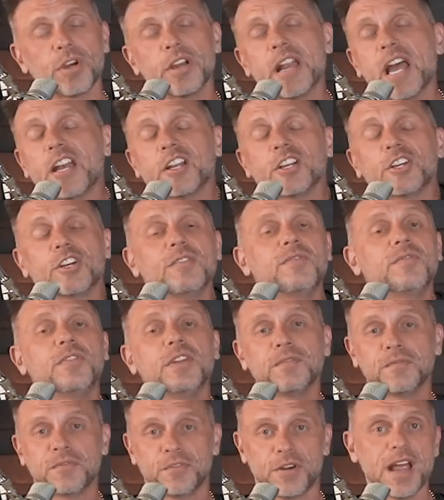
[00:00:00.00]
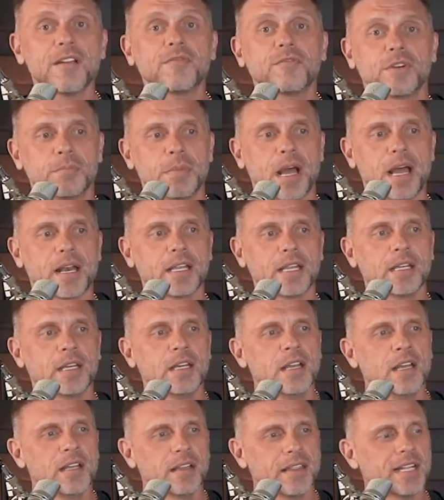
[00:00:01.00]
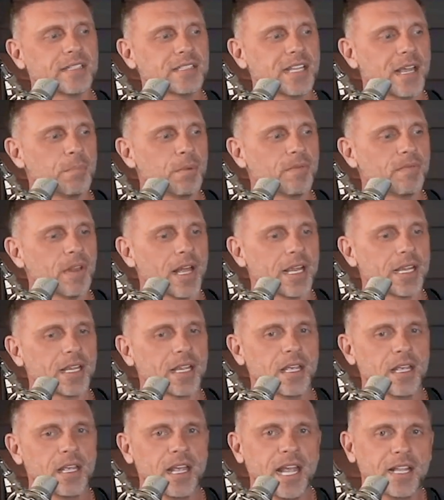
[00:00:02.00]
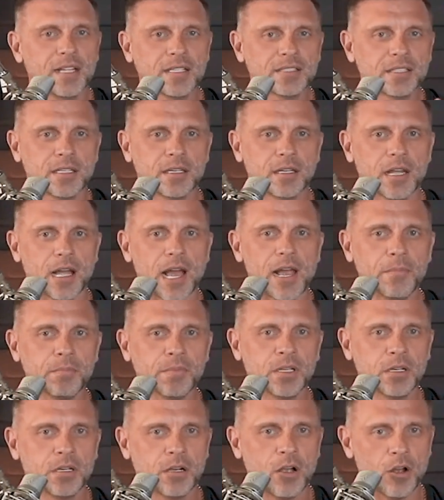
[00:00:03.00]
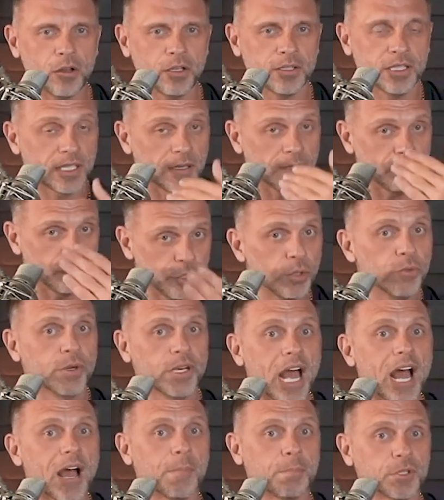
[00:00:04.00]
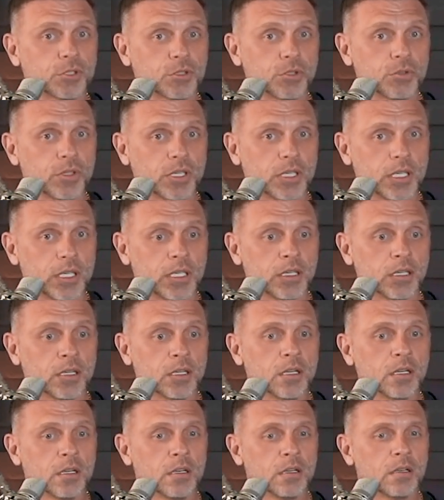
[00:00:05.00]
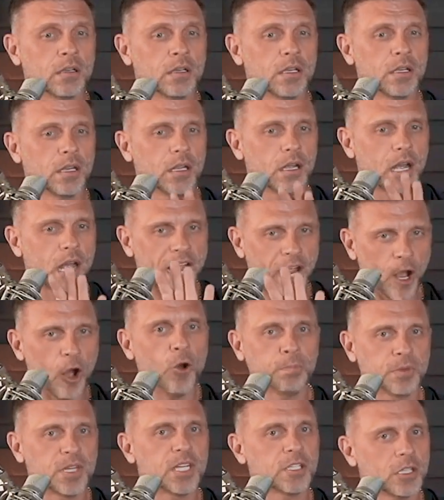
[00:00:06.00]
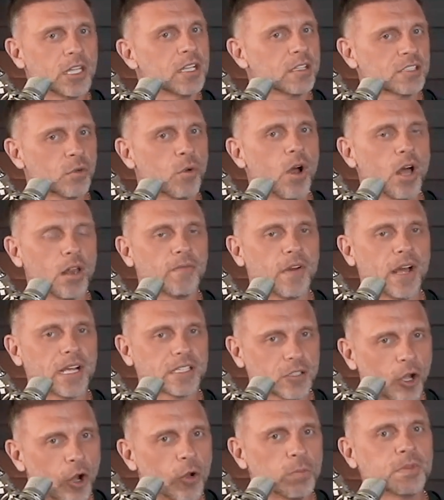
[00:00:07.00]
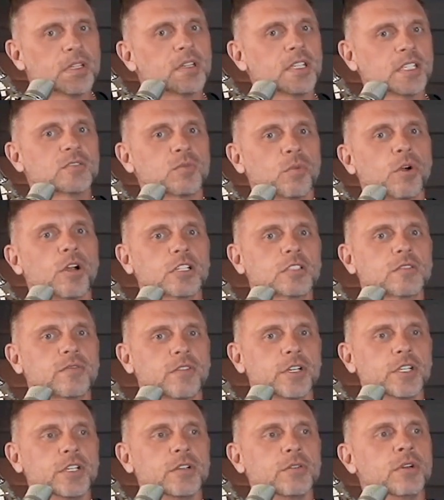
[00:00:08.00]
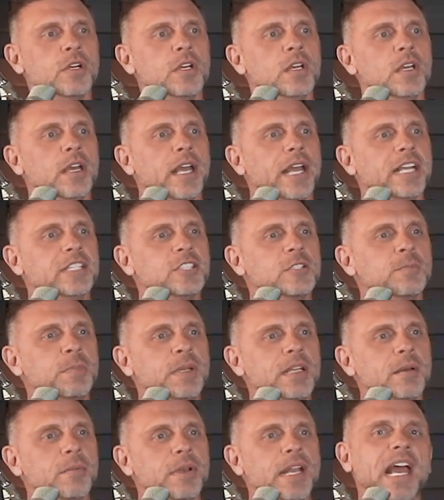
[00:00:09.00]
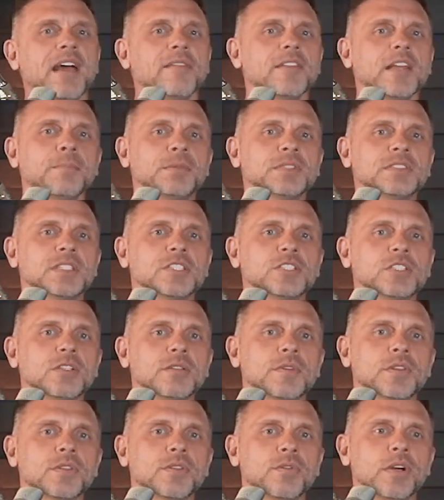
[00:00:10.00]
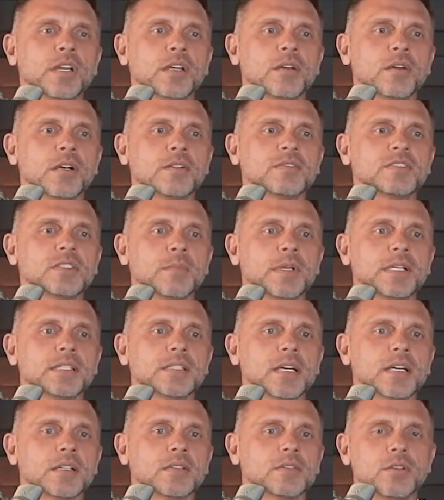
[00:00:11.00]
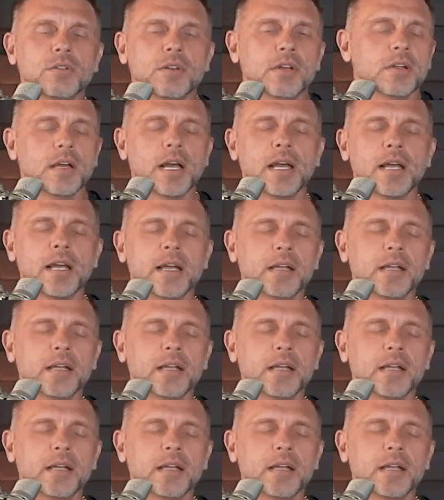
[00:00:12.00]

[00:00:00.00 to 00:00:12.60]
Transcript: We're not a good fit for everybody. That type of like, hey, listen, I'm calling to give you an opportunity. I hope that this qualifies. I hope that this works for you. And just being able to have that position of authority where somebody's like, dude,